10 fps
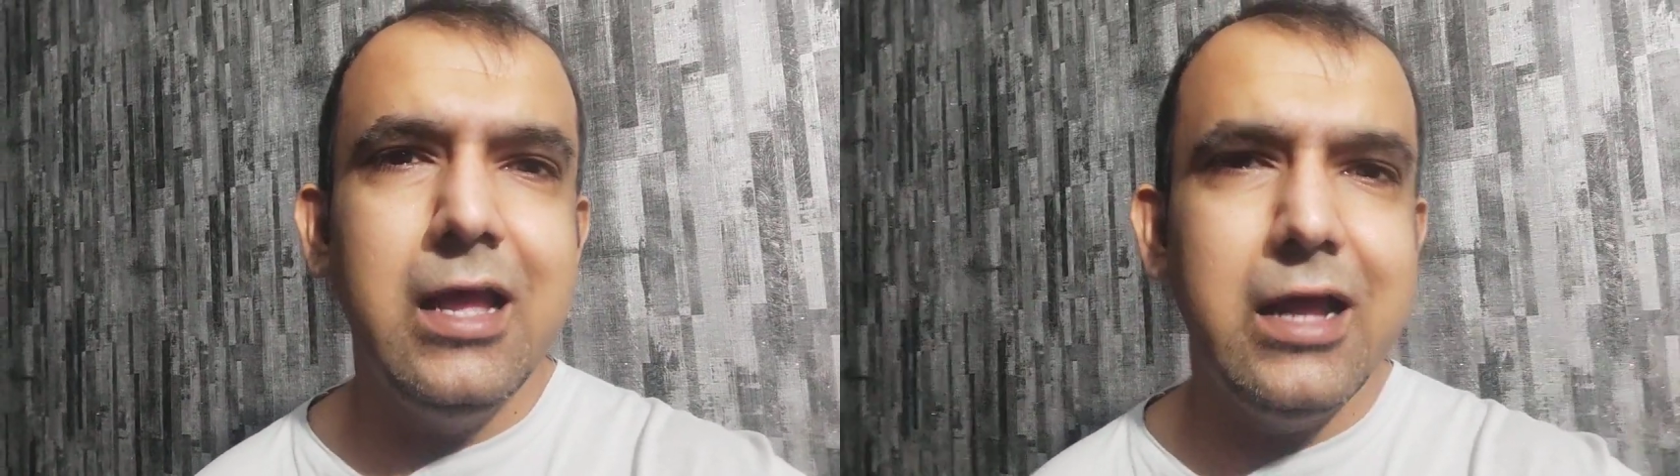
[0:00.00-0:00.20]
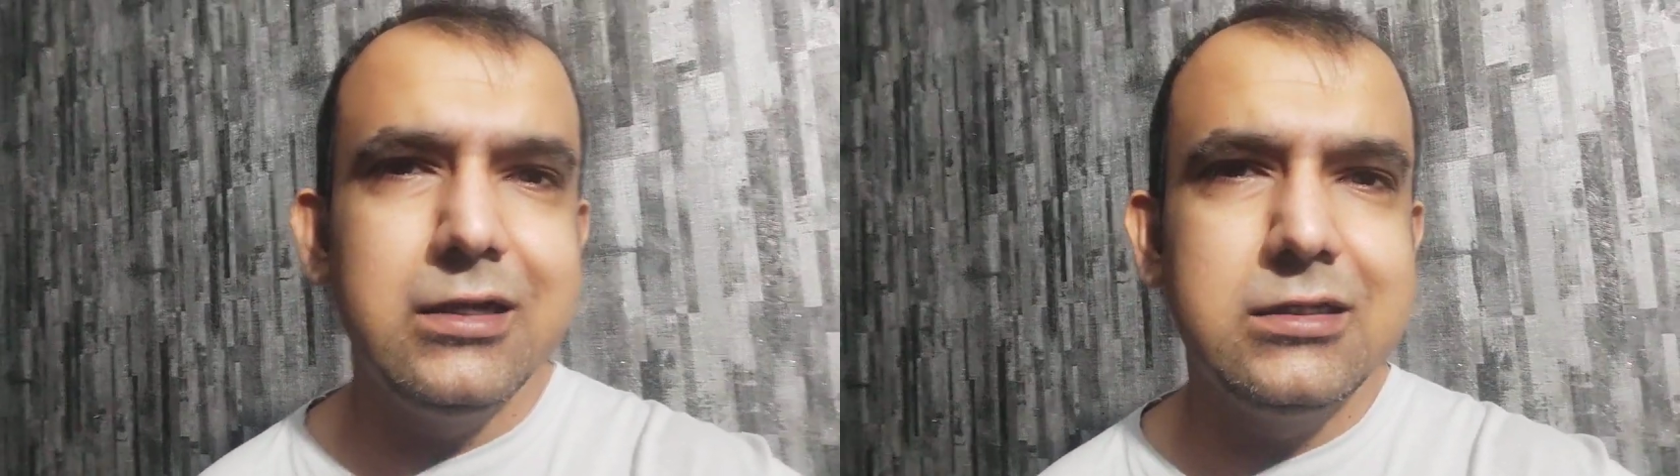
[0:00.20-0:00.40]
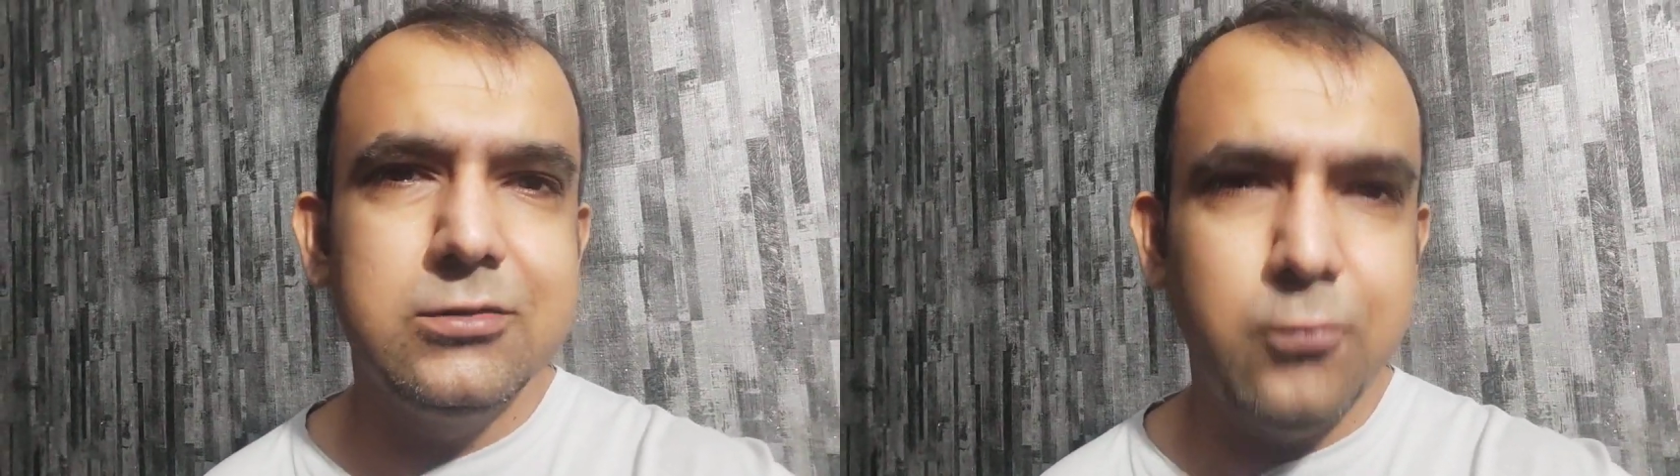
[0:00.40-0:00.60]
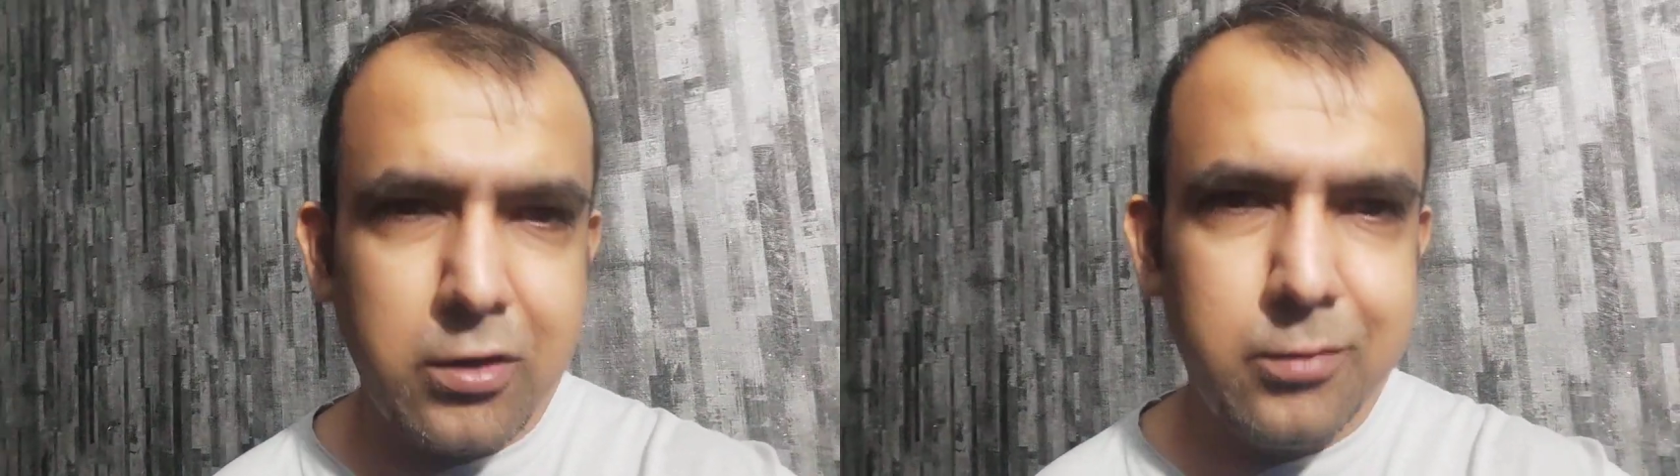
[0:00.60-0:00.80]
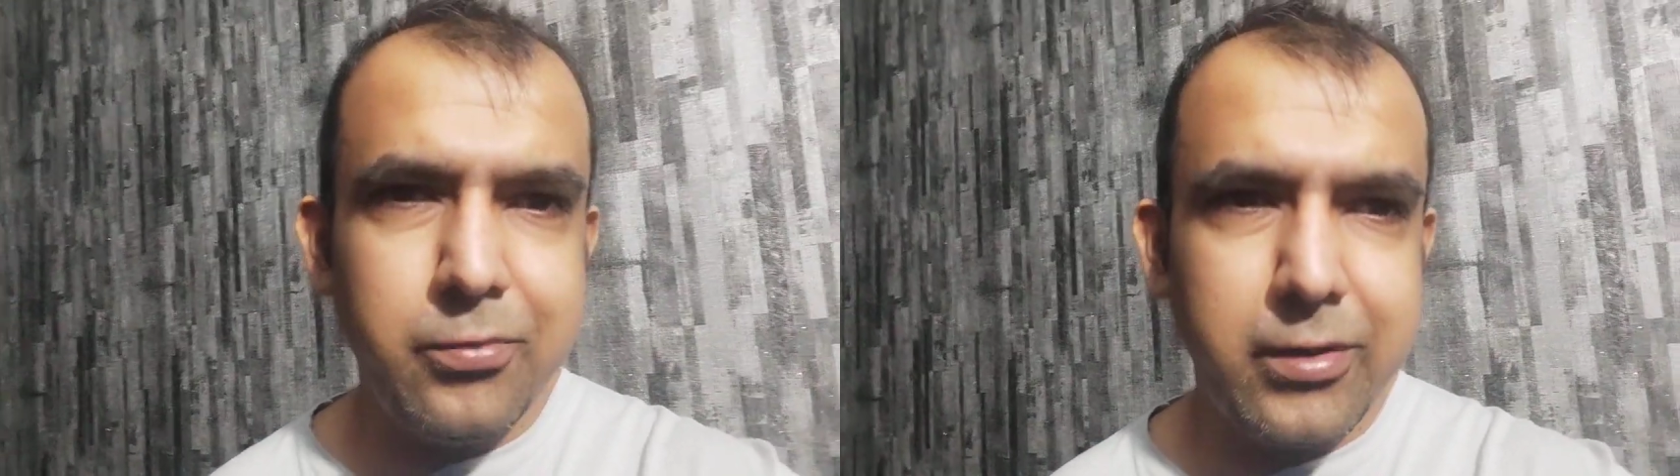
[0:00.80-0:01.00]
had its
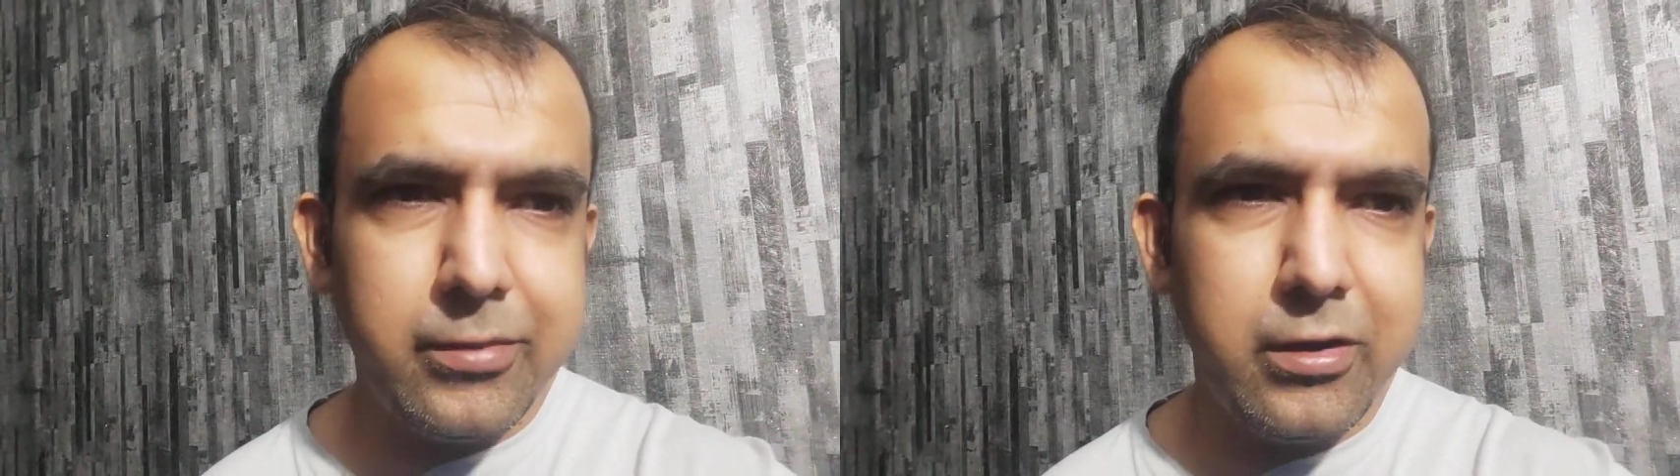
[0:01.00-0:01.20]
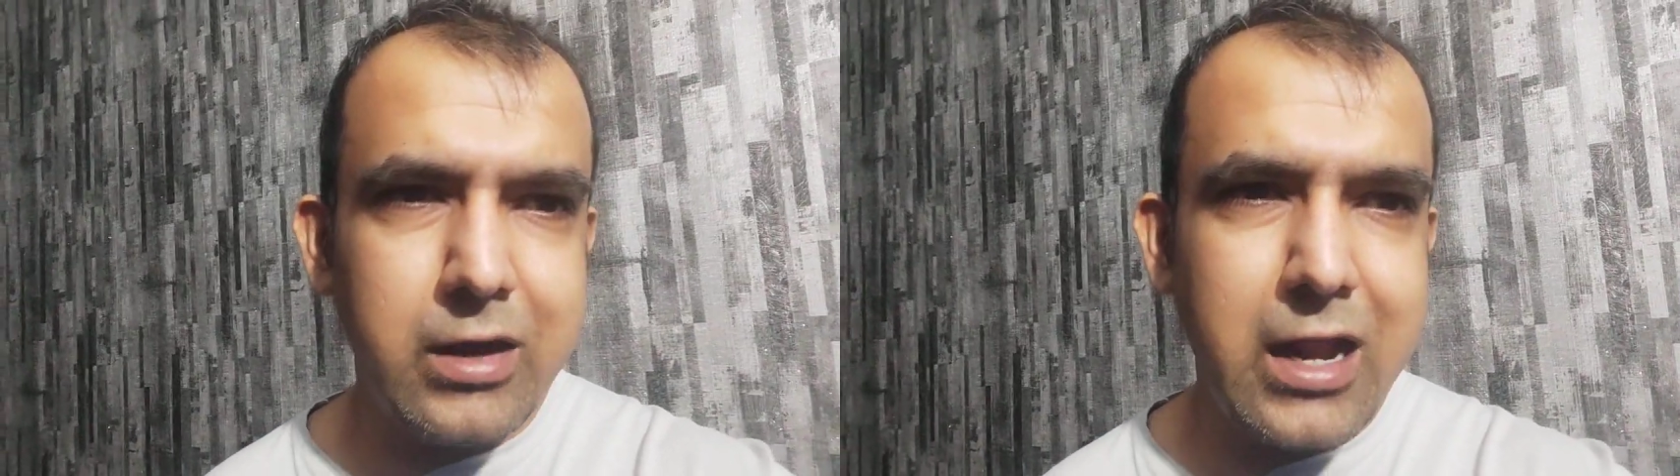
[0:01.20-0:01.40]
world premiere